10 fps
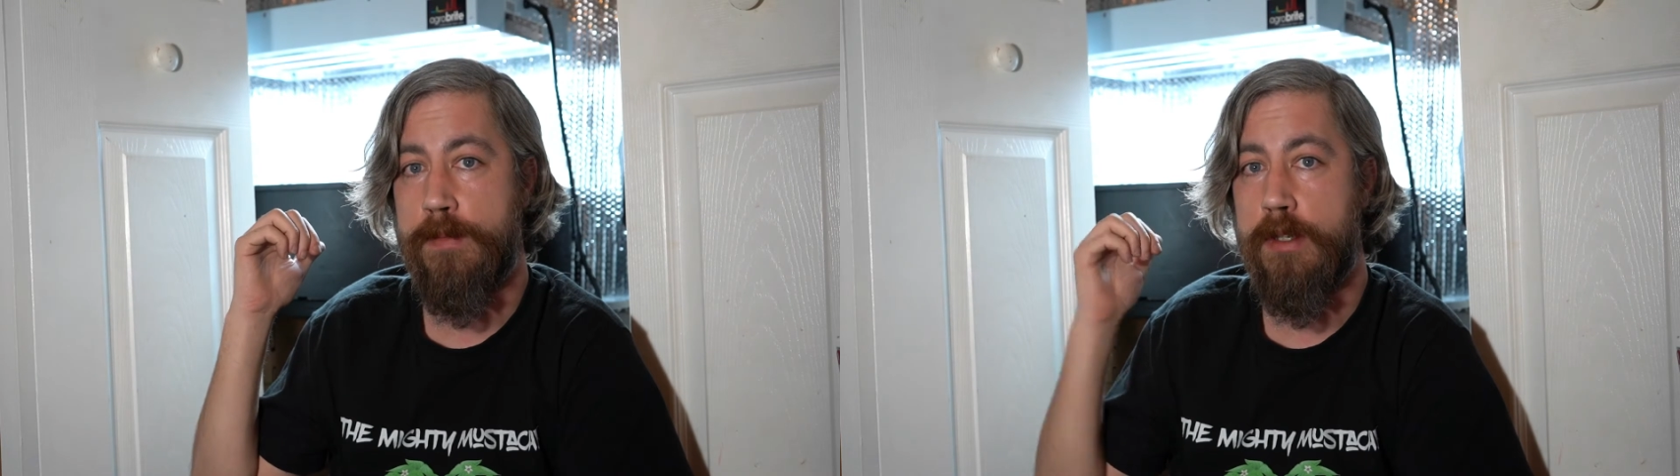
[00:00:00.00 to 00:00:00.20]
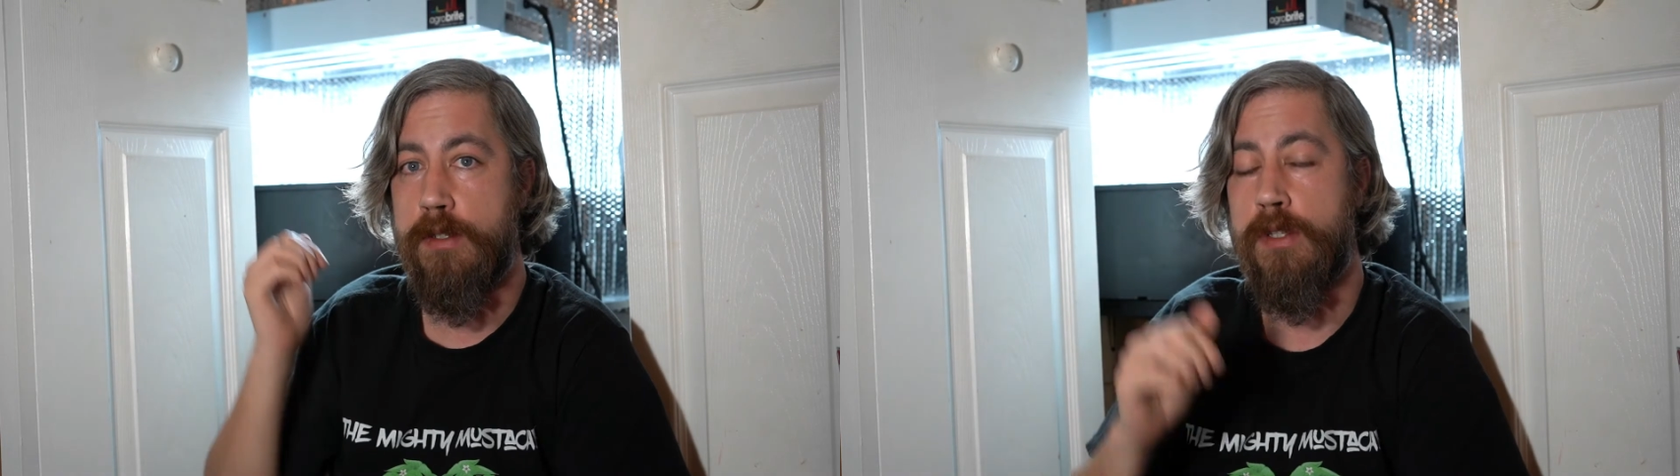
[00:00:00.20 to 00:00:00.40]

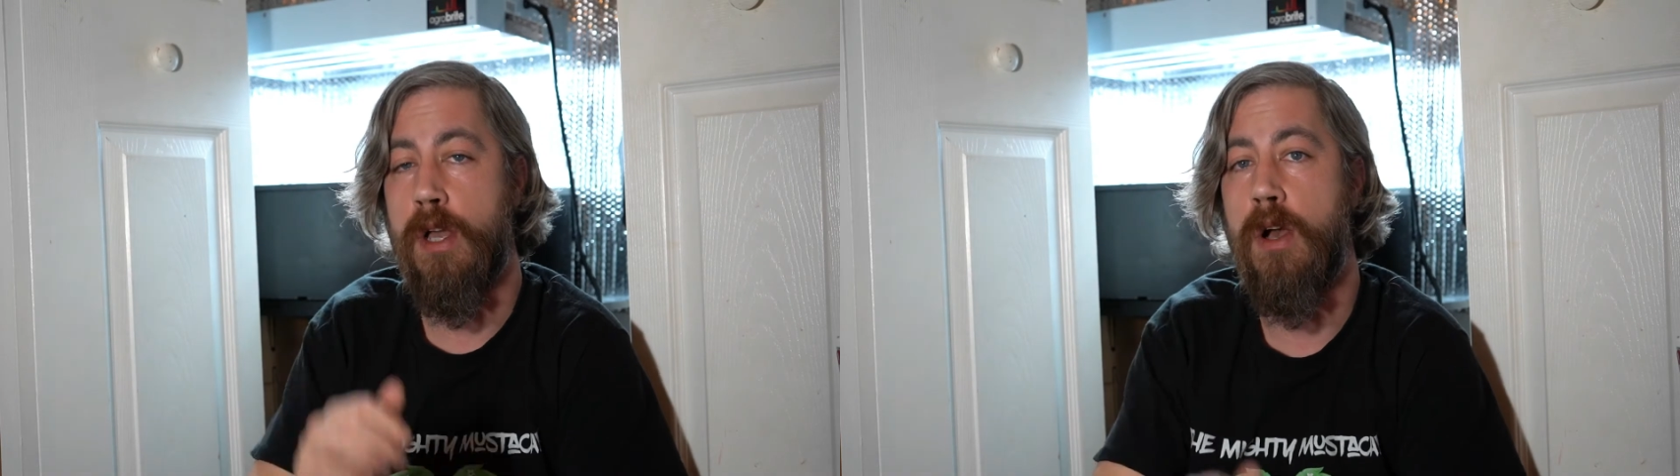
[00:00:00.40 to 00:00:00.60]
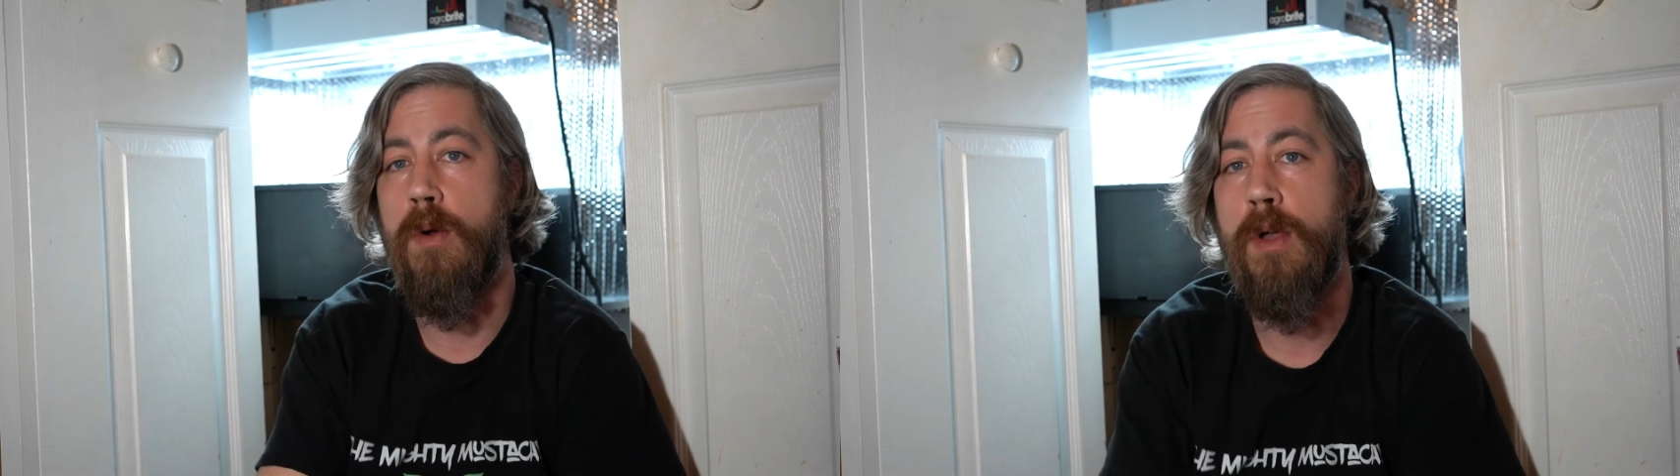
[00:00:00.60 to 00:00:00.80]

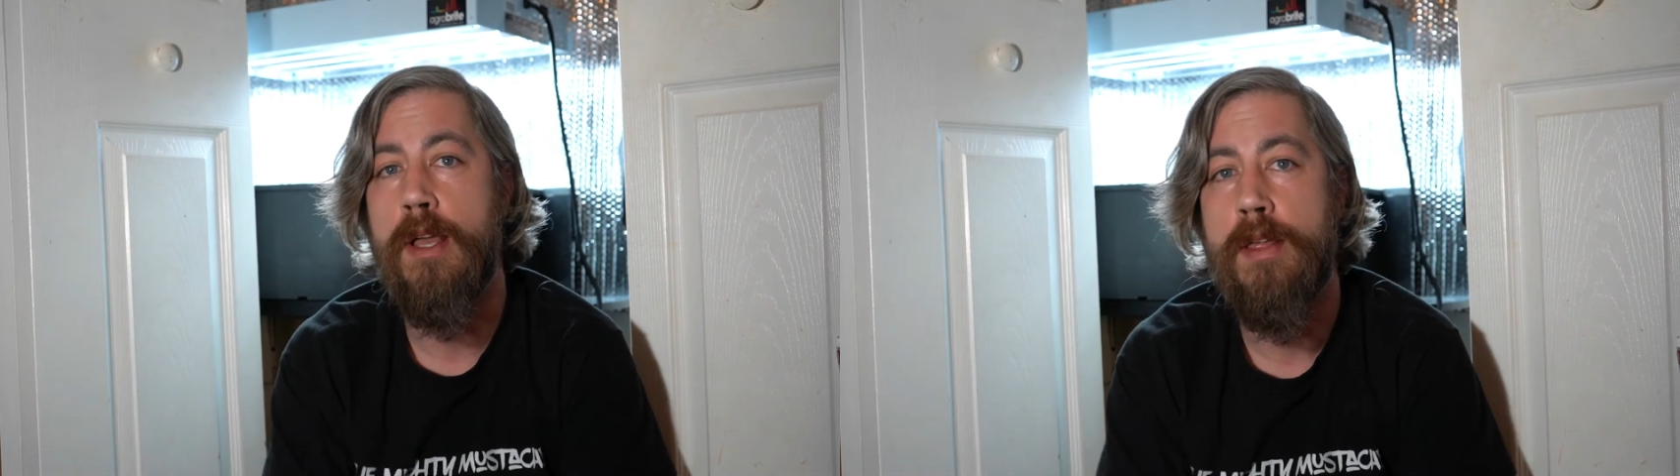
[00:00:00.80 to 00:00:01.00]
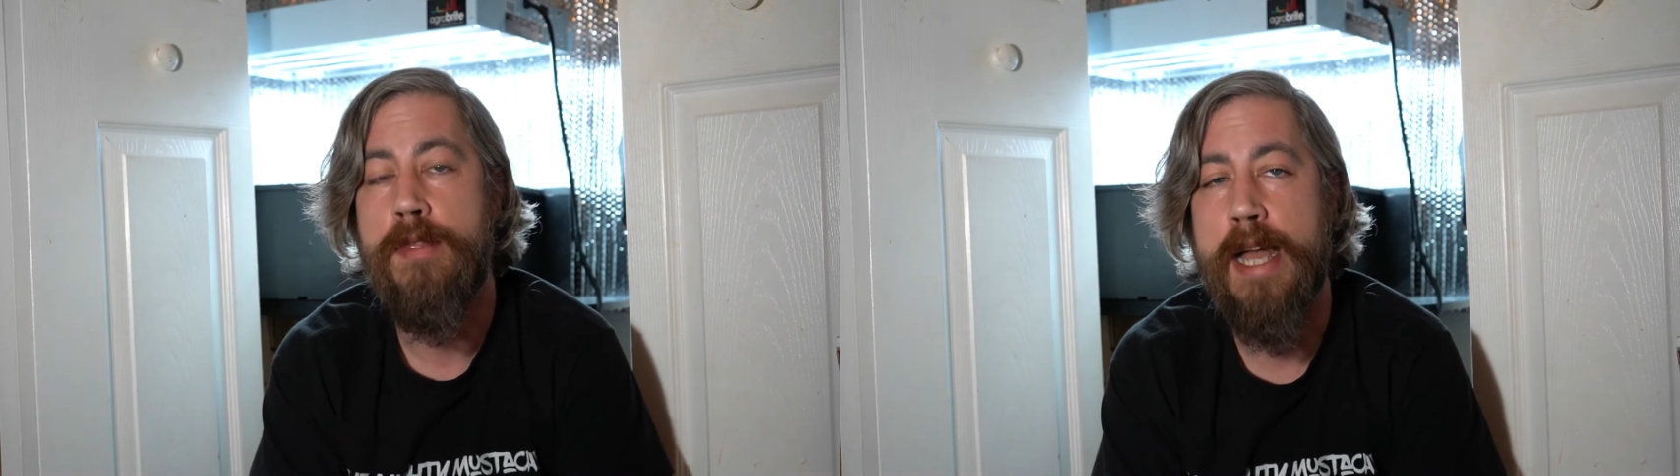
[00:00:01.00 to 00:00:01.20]
So
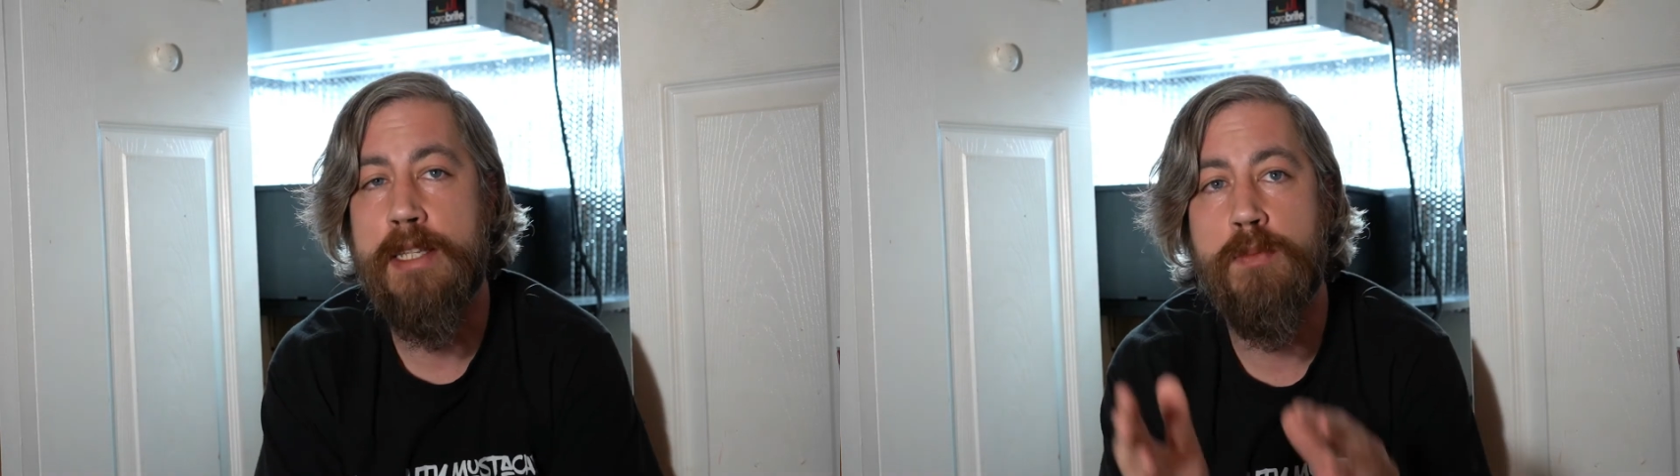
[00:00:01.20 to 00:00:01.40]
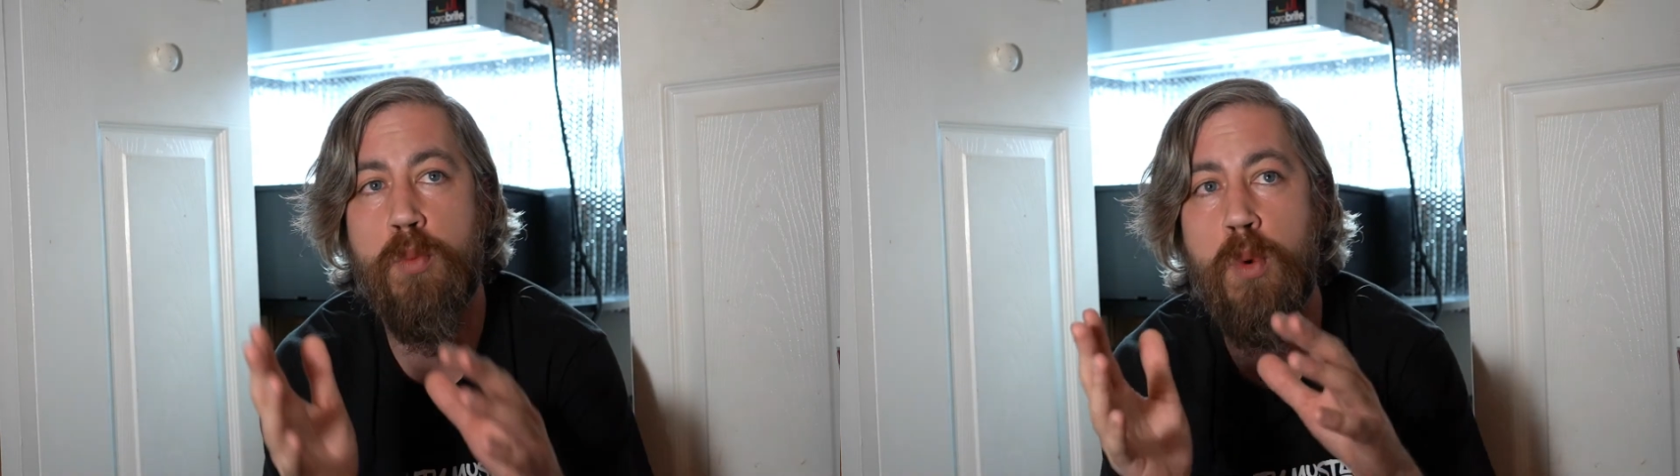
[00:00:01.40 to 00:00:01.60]

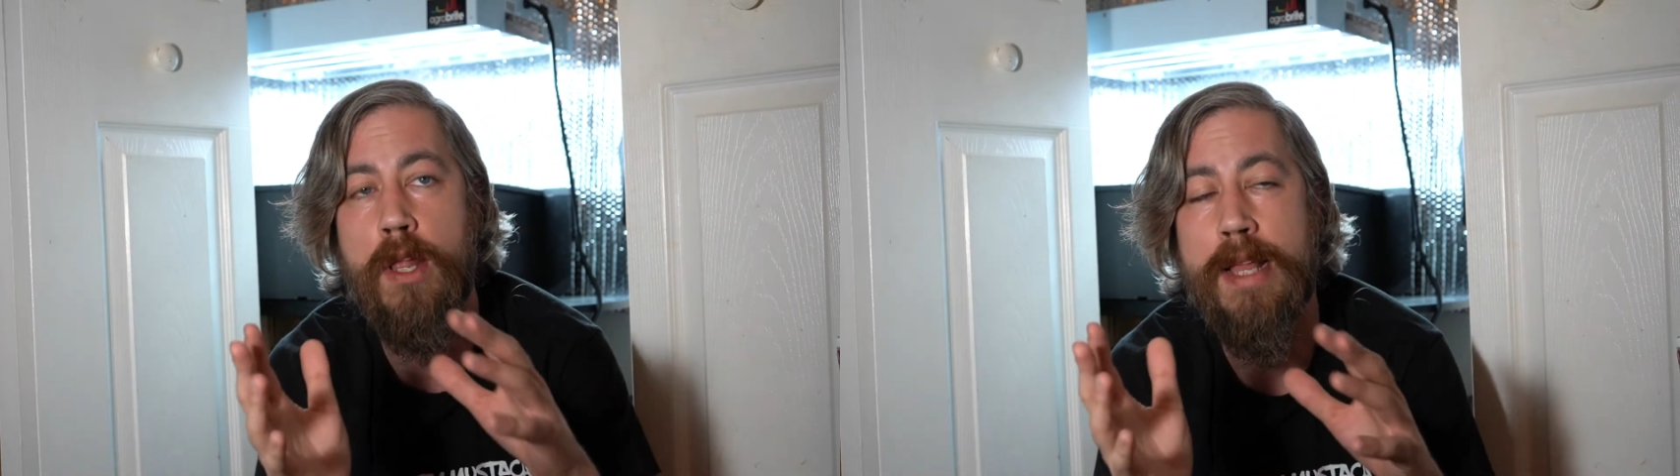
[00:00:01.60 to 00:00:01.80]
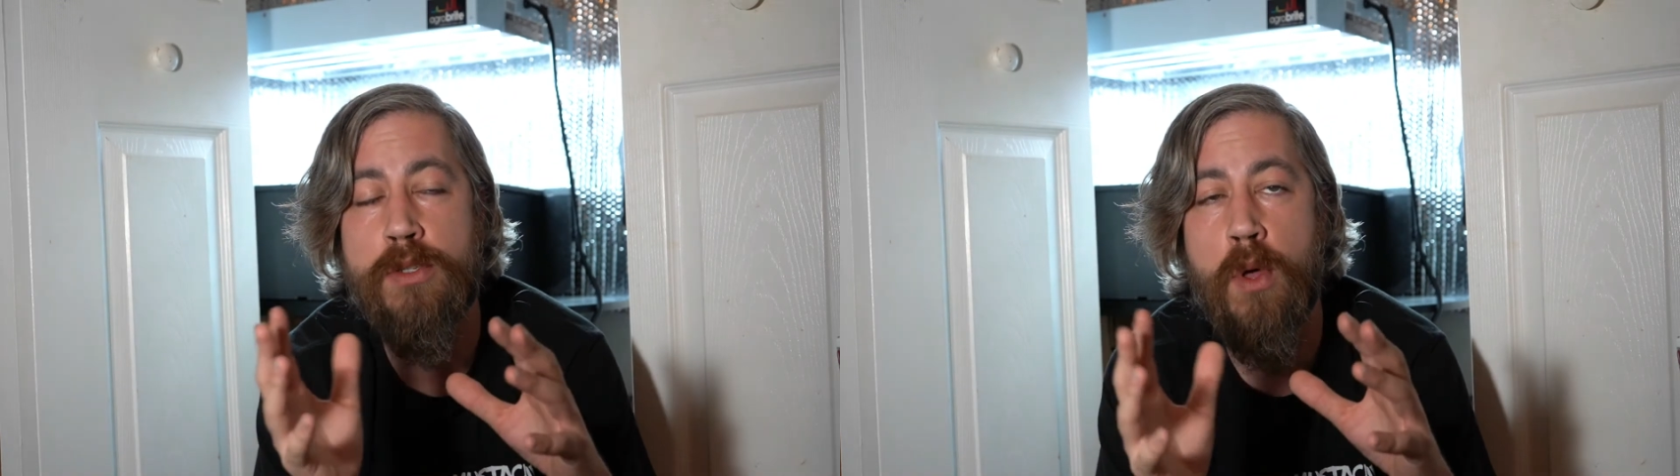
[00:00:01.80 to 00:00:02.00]
that's